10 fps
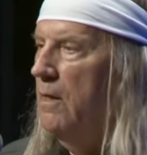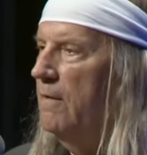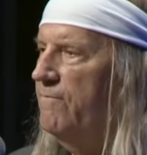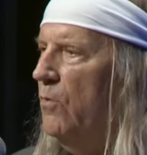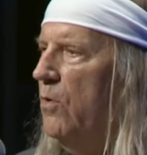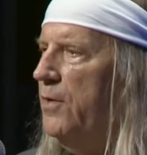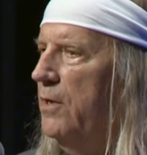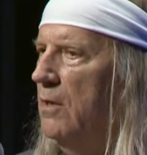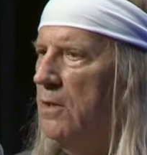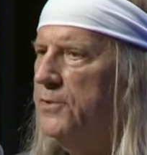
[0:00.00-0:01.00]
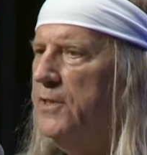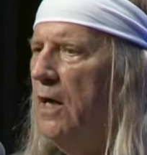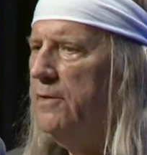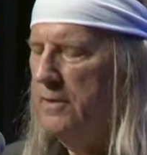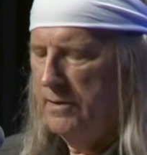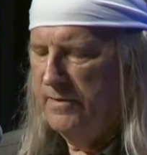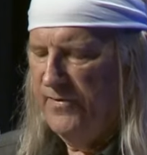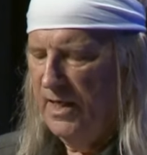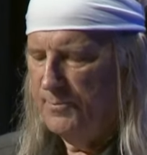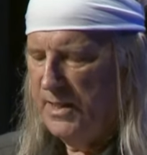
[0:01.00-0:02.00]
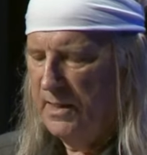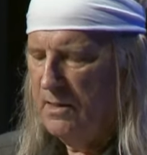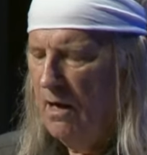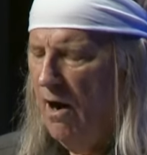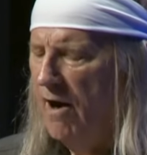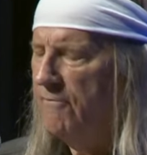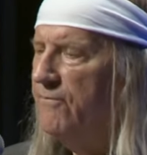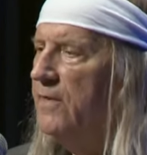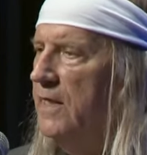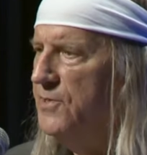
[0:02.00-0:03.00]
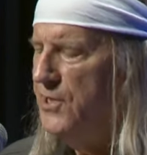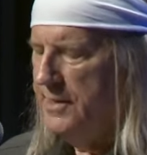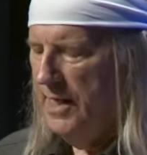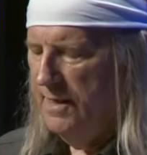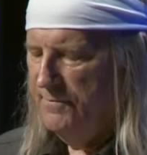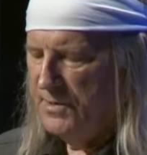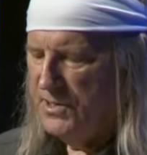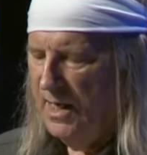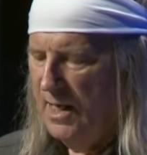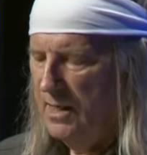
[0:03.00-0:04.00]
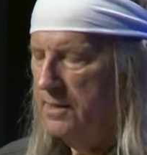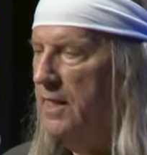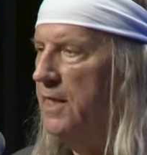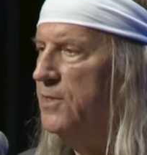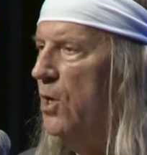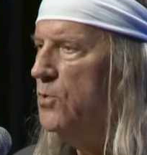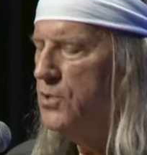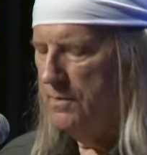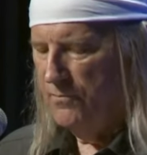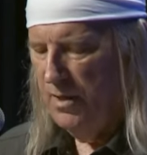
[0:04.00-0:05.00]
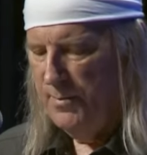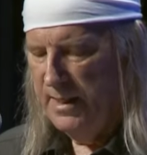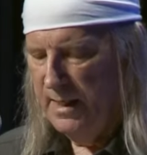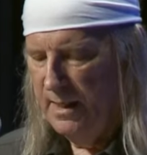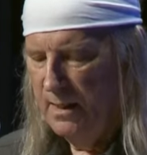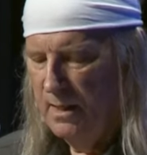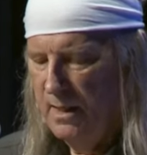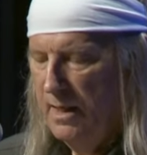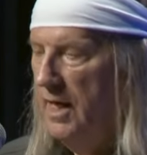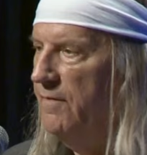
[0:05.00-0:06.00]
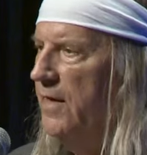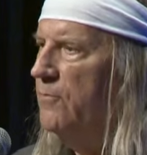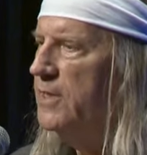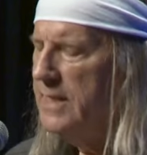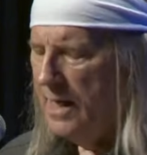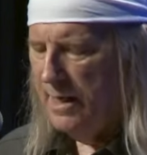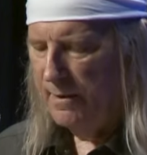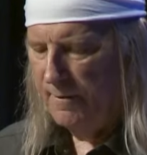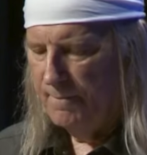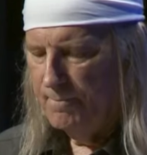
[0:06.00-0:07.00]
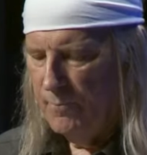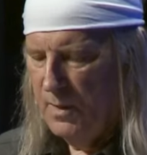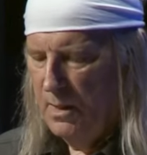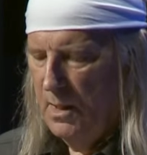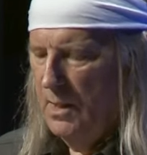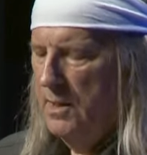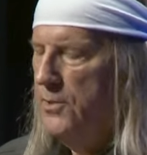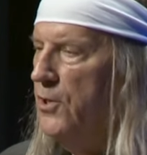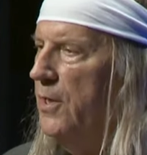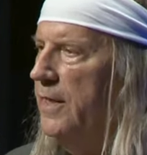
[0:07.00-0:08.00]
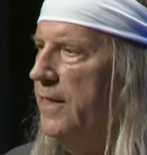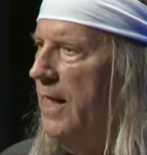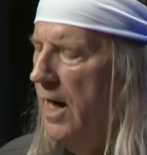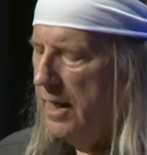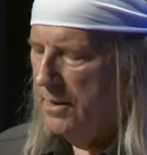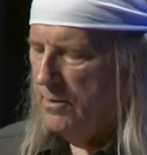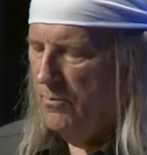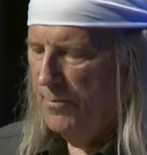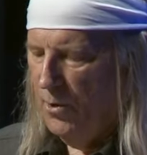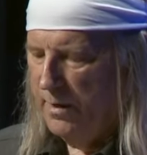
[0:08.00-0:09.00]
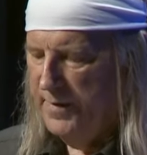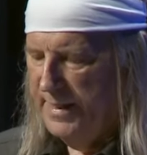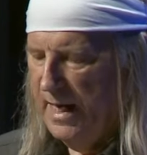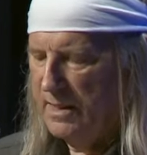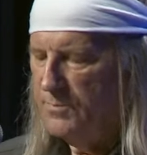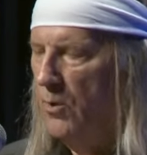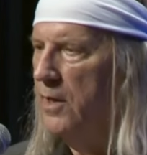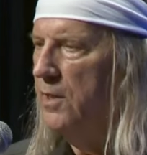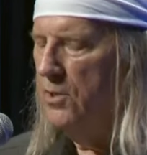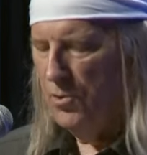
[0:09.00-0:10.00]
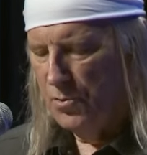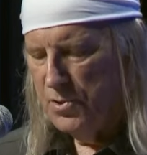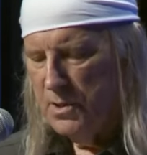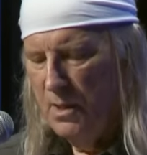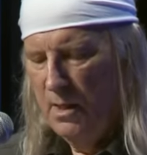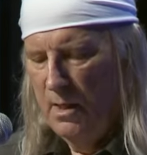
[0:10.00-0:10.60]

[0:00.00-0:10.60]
her four year old daughter developed a cough and she gave the child a dose of remedy and then retired. During the night, reported the Dallas Morning News,